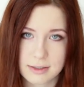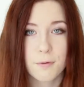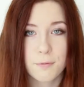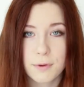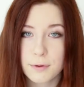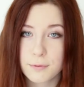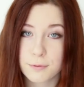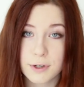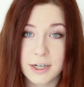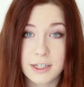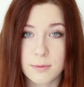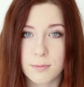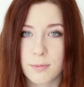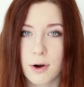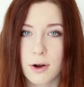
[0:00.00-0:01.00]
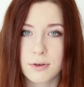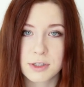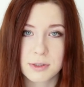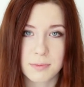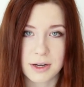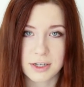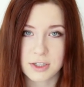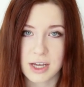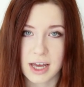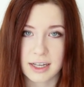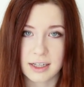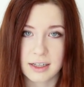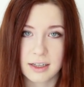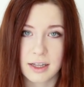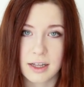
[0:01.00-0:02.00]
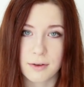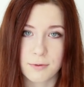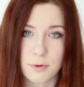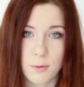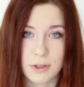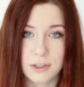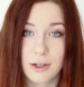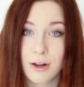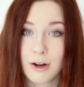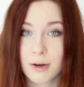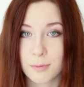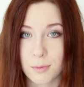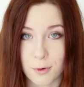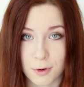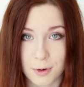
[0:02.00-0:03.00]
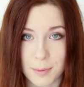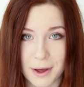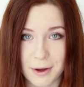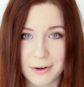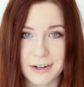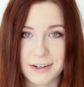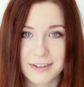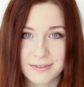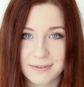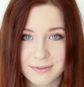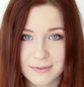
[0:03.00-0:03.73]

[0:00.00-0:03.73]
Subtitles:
Feel free to browse my channel if you want to learn more about it.